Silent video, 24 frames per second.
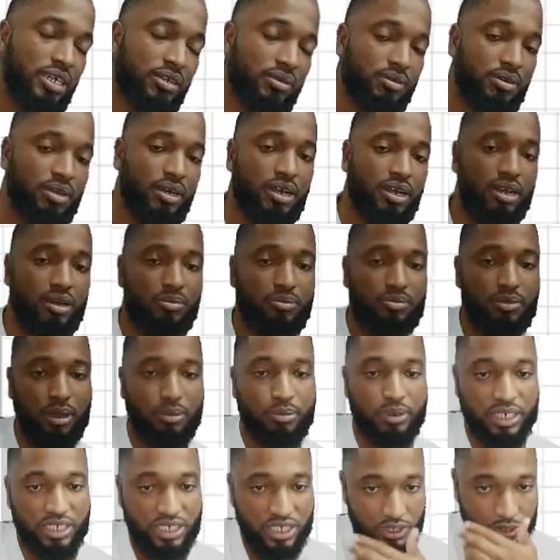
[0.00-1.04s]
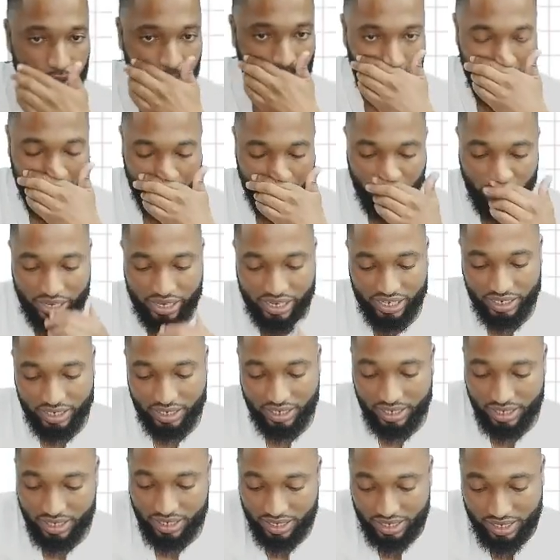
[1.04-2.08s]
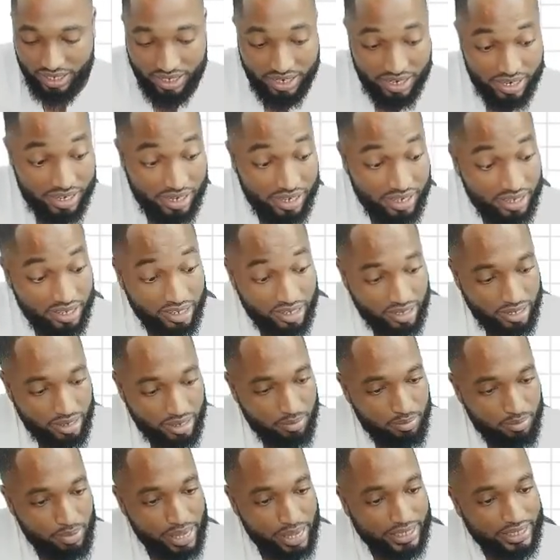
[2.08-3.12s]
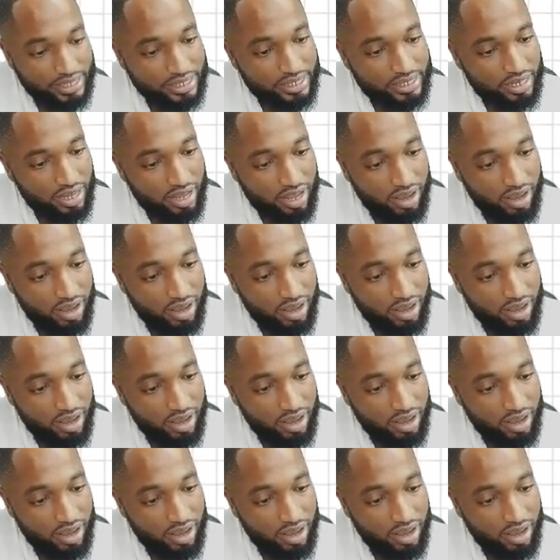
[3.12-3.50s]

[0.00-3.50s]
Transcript: I'm just secretly really best